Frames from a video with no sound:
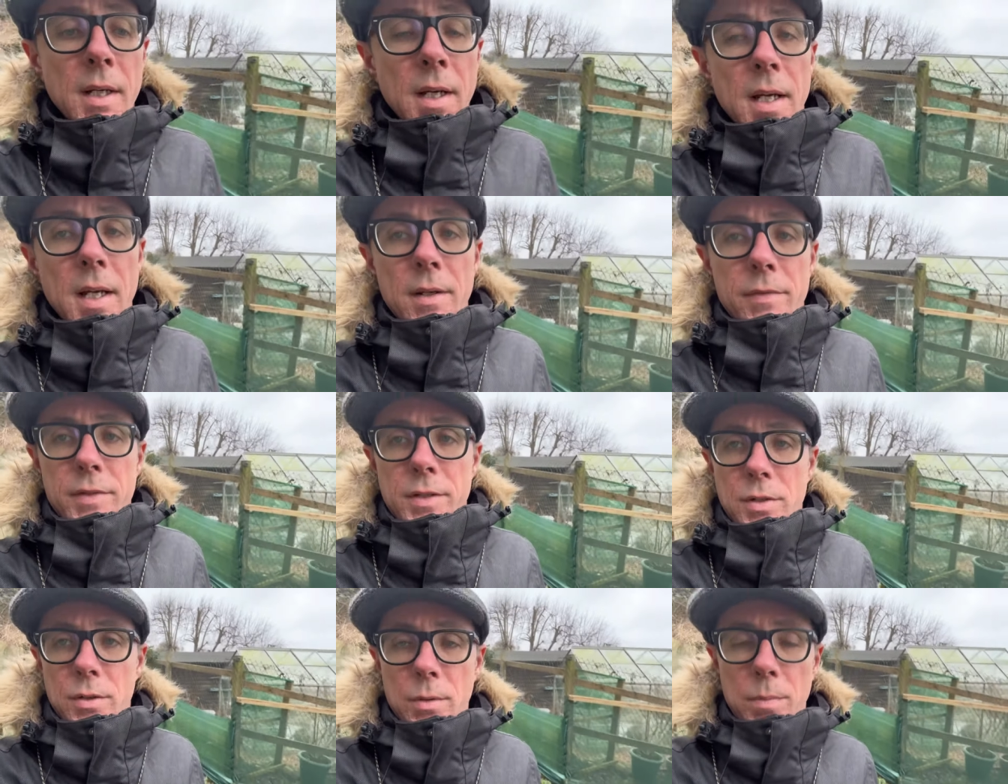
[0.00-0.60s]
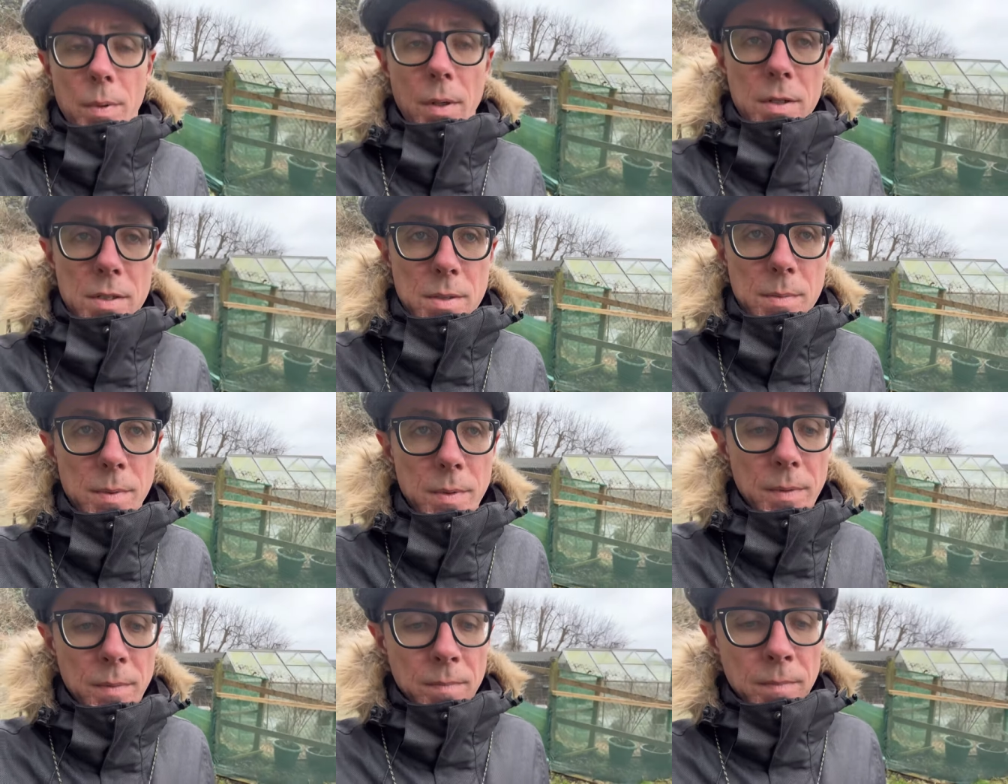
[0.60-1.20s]
if at all
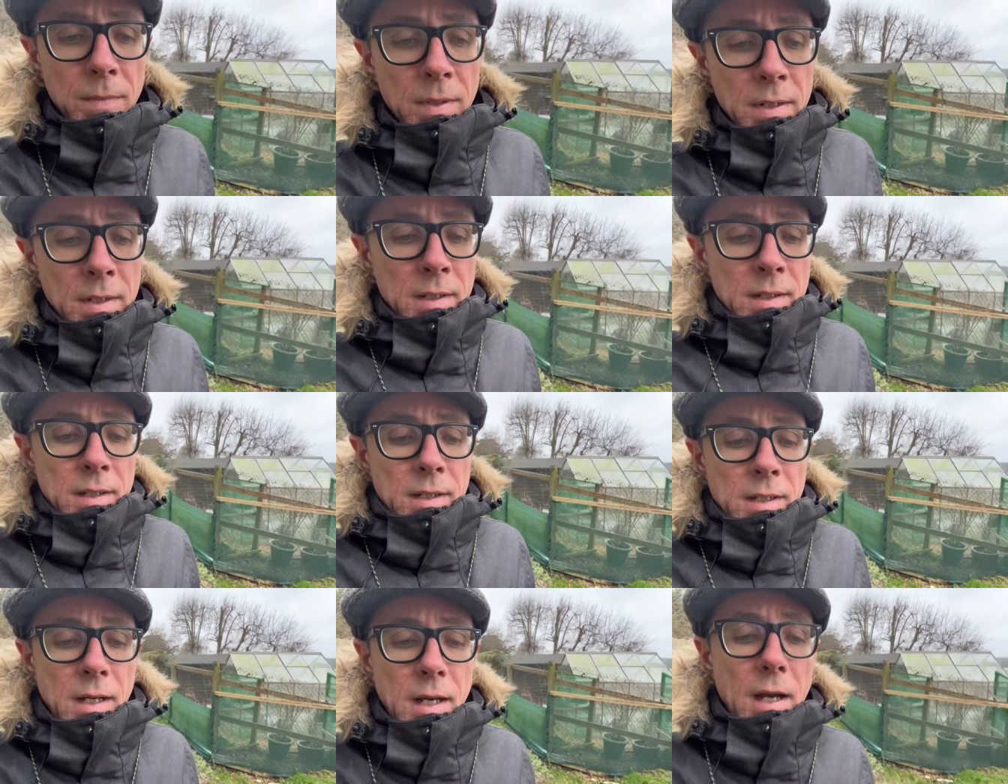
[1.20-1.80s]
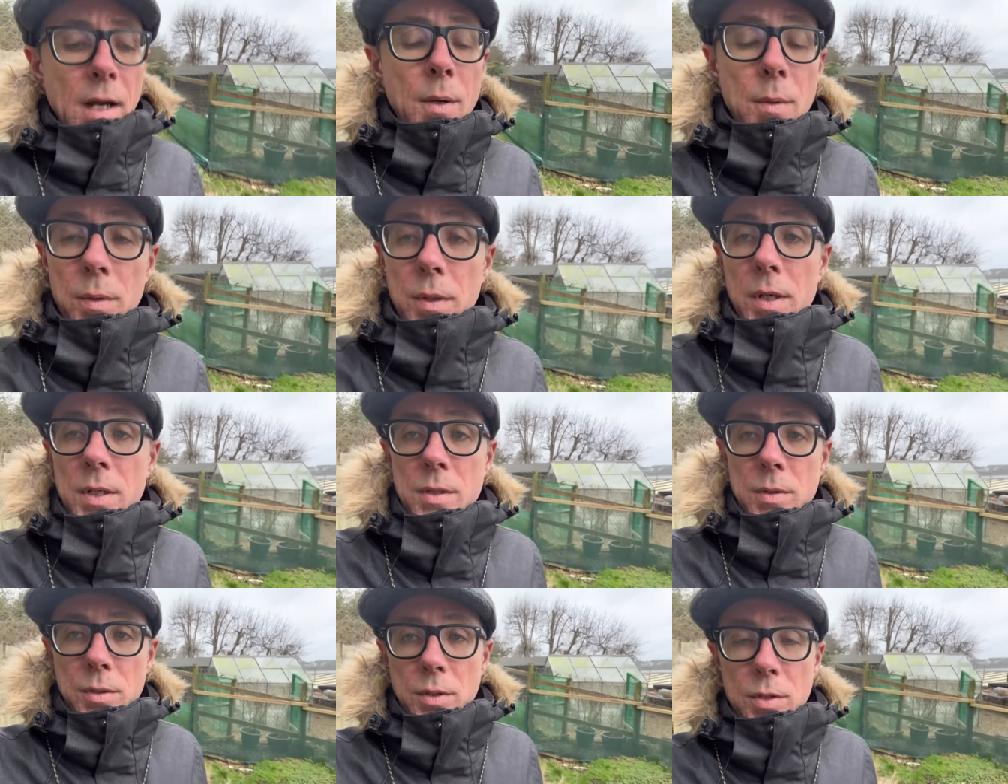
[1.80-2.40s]
possible, uh, although
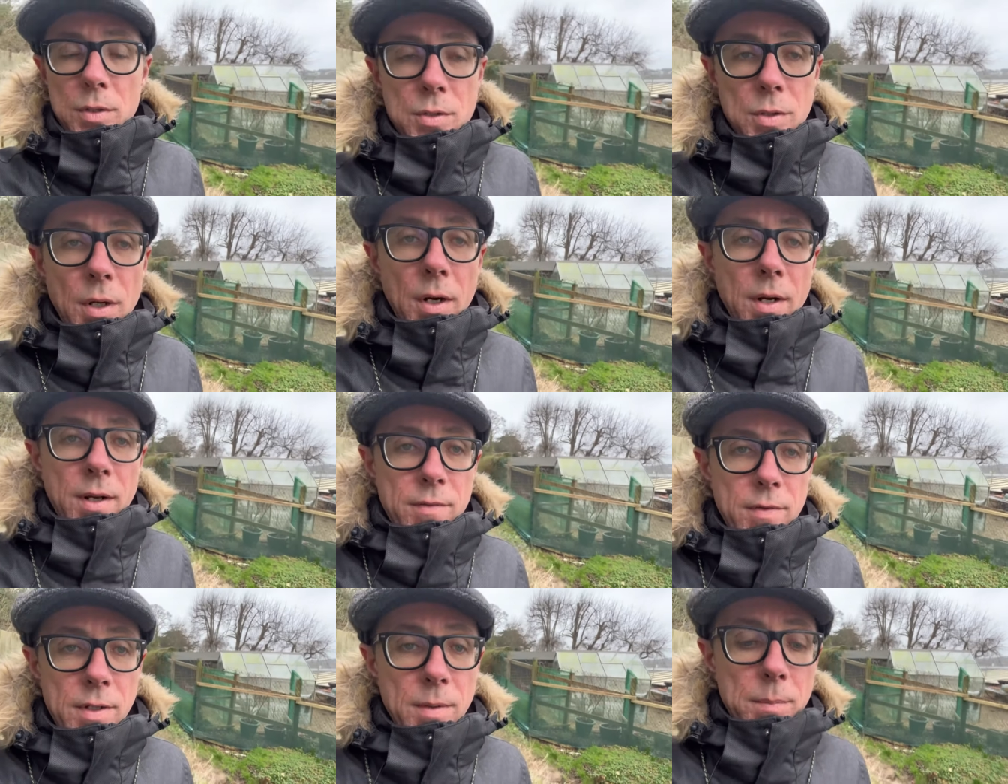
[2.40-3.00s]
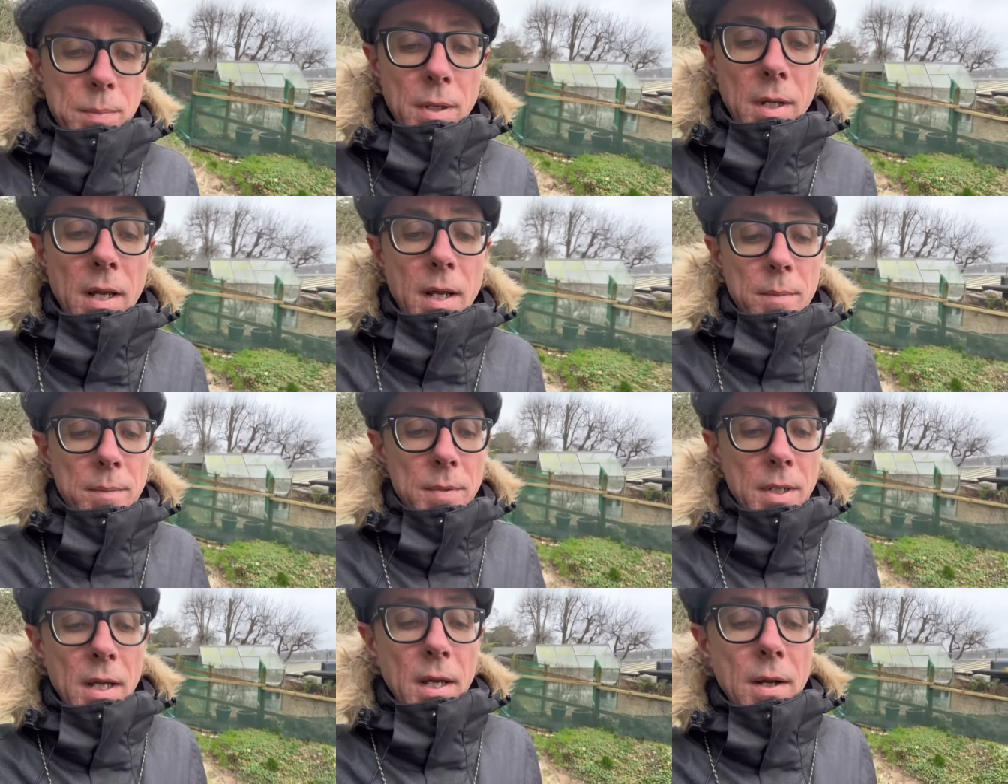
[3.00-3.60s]
you could drive it. But
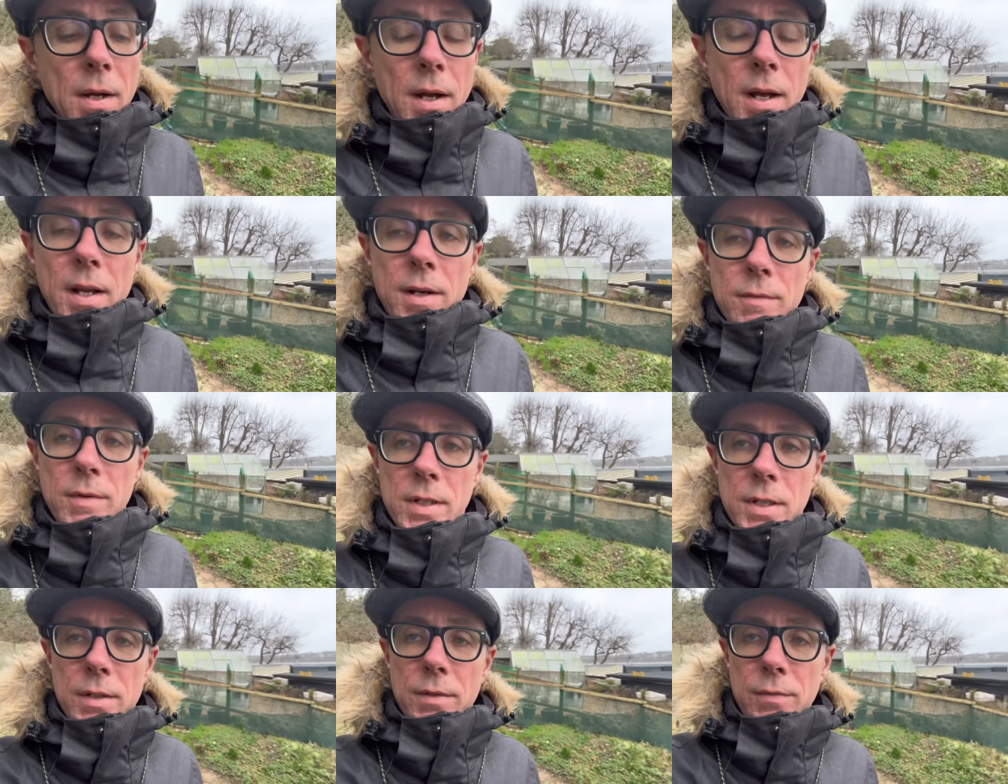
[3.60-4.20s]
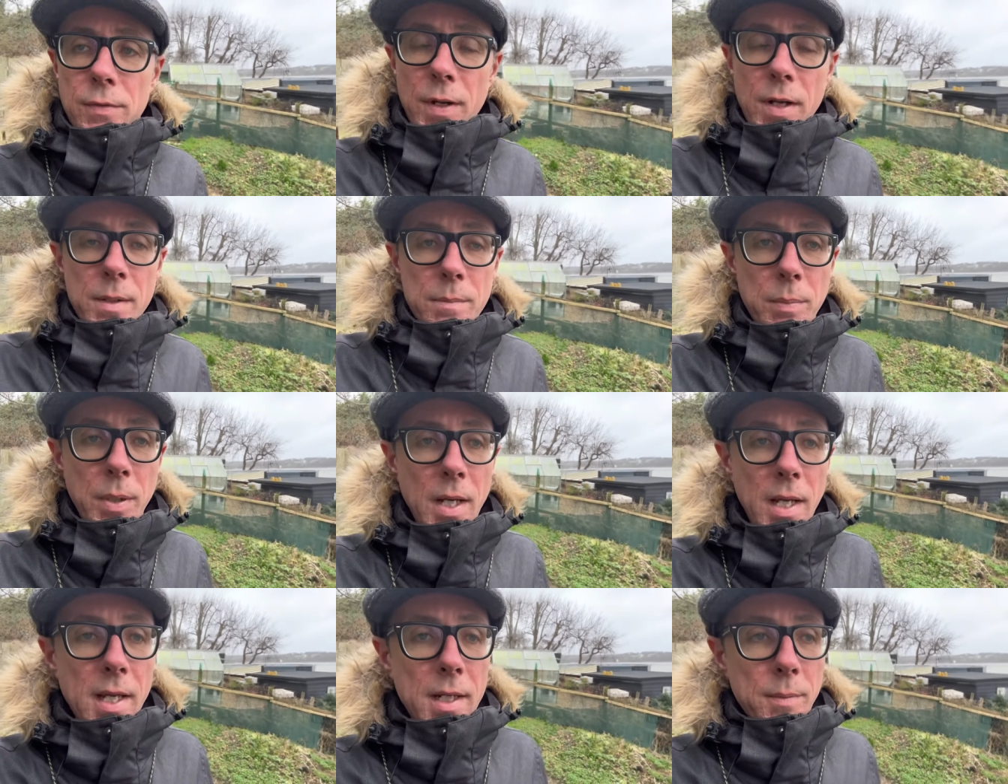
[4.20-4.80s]
um, no, I had a really good fun
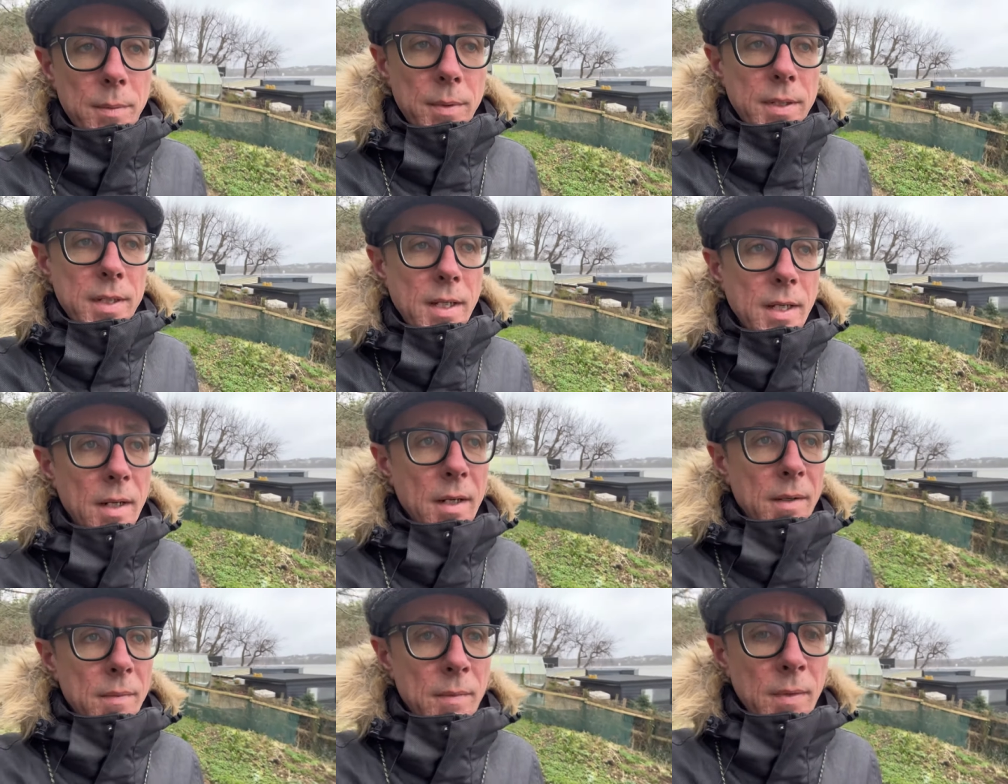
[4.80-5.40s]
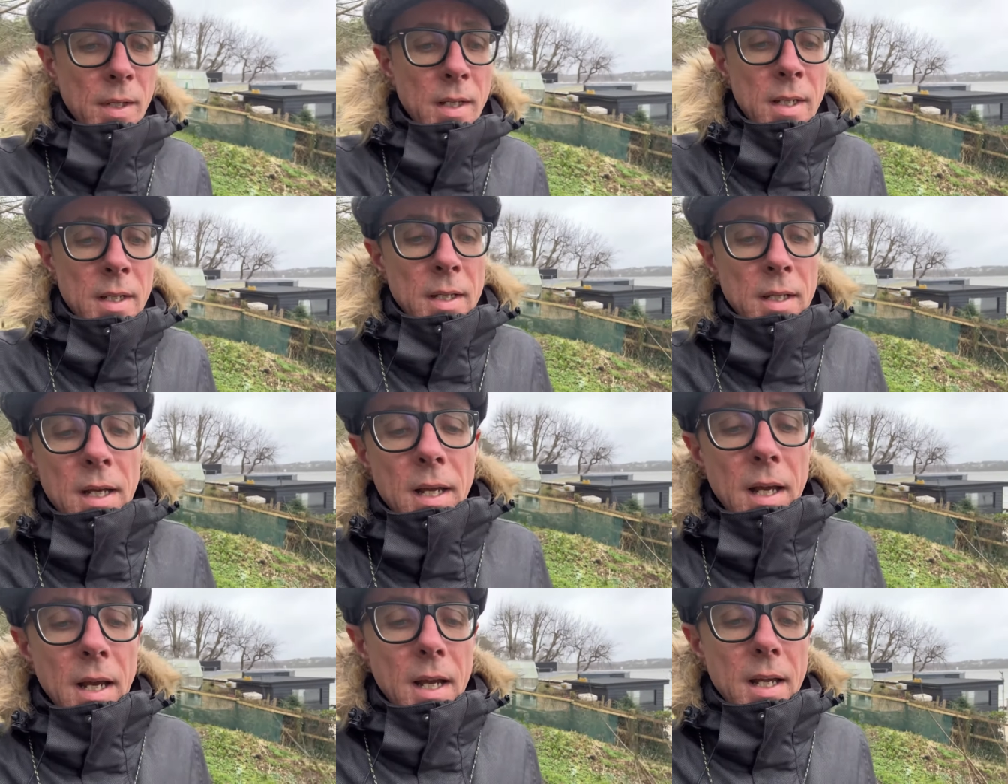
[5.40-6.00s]
playing with the car
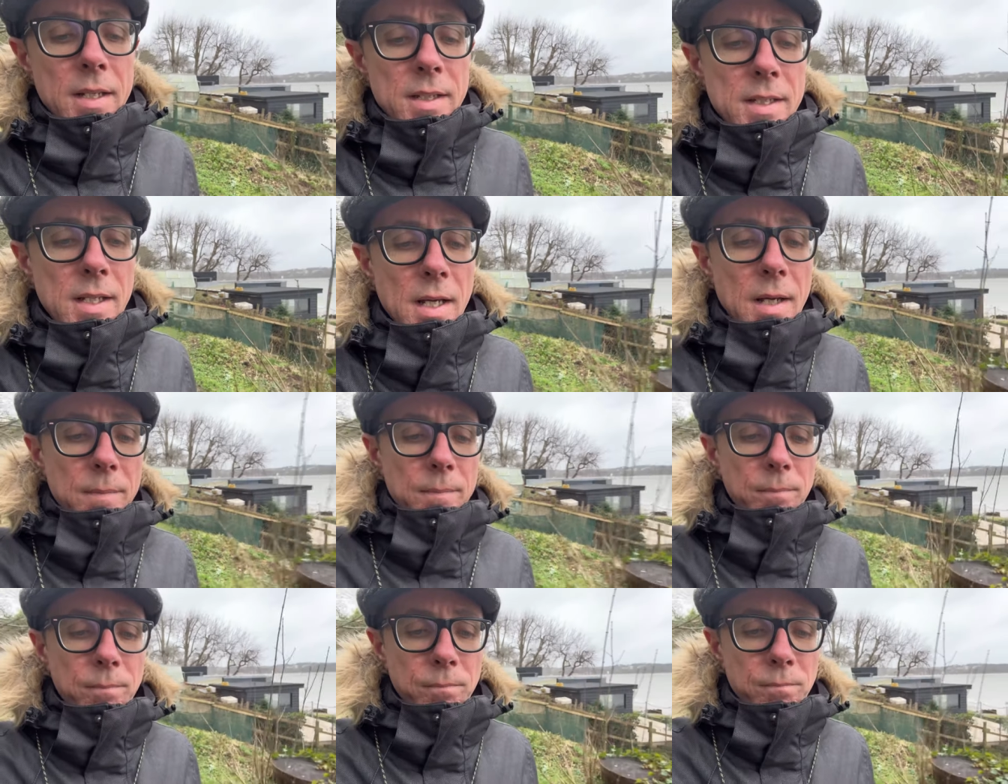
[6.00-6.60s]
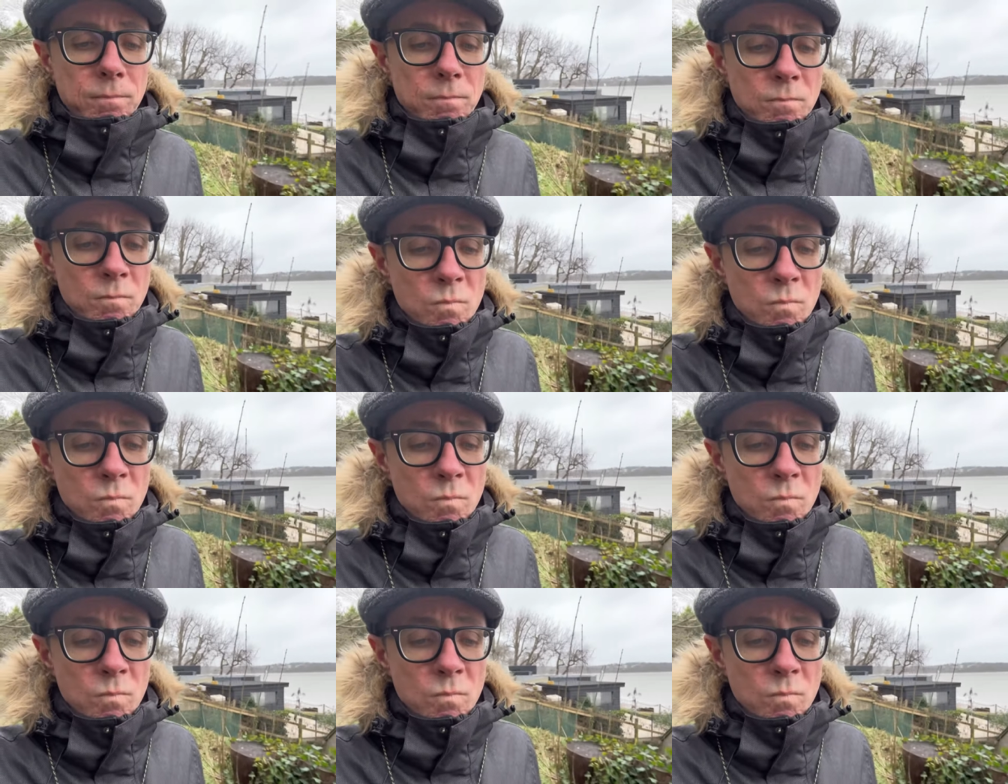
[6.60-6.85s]
and um,